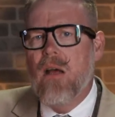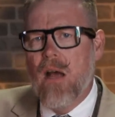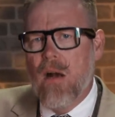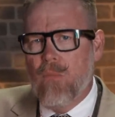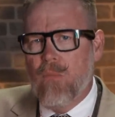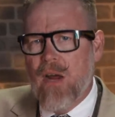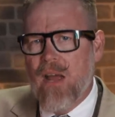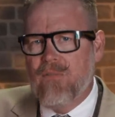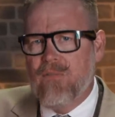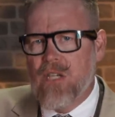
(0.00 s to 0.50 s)

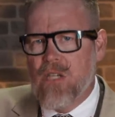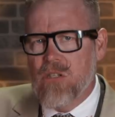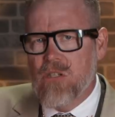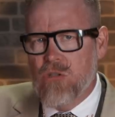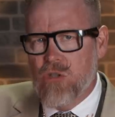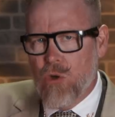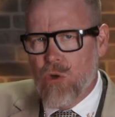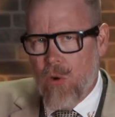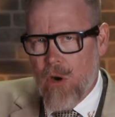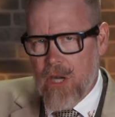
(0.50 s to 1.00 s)
and we have
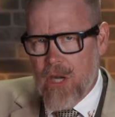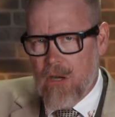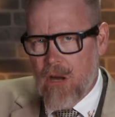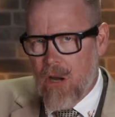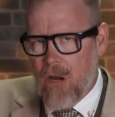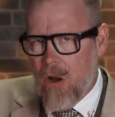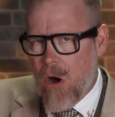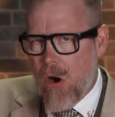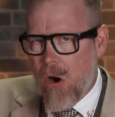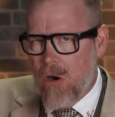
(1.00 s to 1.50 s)
just joined a
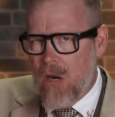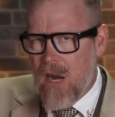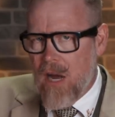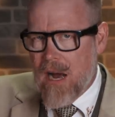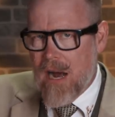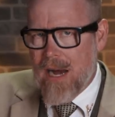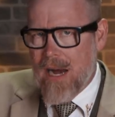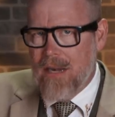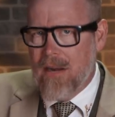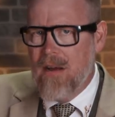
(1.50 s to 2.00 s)
long
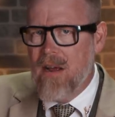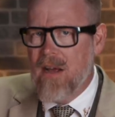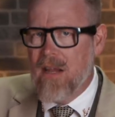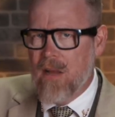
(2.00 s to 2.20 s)
line